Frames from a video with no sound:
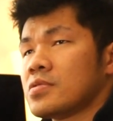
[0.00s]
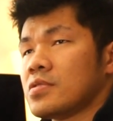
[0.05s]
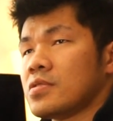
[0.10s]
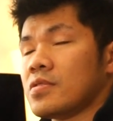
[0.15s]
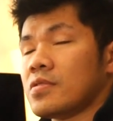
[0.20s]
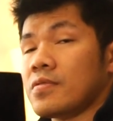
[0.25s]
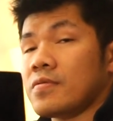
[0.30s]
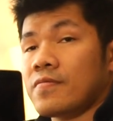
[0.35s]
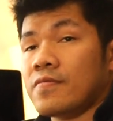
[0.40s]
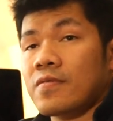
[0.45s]

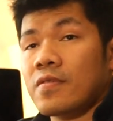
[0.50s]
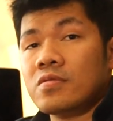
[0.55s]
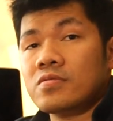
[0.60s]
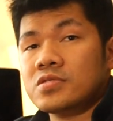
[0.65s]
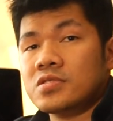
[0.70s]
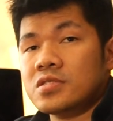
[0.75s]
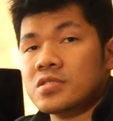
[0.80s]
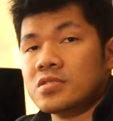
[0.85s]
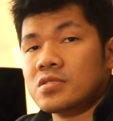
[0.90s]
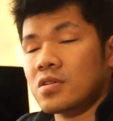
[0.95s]
the
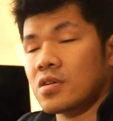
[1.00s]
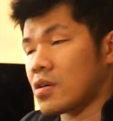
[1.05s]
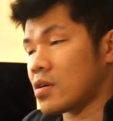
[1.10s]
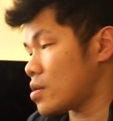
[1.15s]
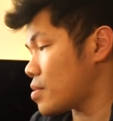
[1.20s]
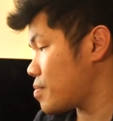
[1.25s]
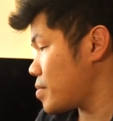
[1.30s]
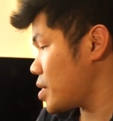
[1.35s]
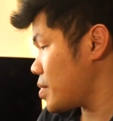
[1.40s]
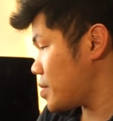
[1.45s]
Frozen,
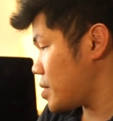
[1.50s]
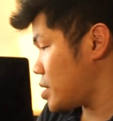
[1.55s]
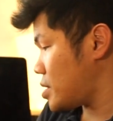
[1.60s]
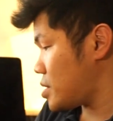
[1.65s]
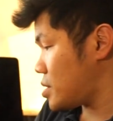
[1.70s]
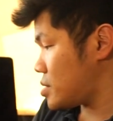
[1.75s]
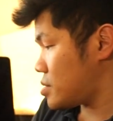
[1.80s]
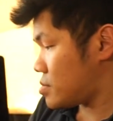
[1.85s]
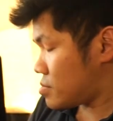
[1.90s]
or maybe